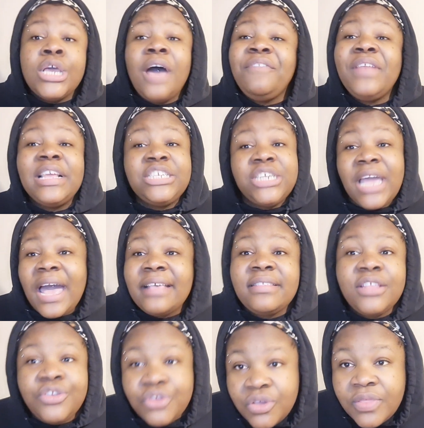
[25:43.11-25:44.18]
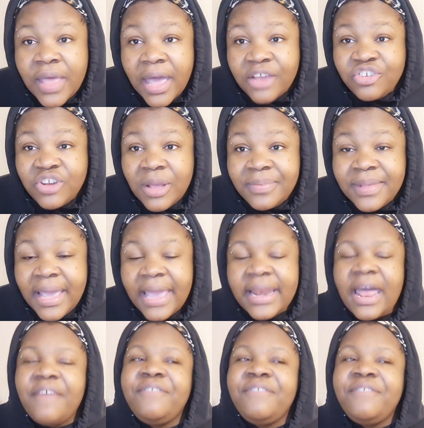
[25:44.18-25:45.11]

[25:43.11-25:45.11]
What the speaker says: I feel like she has to do that. Do you know what I'm saying?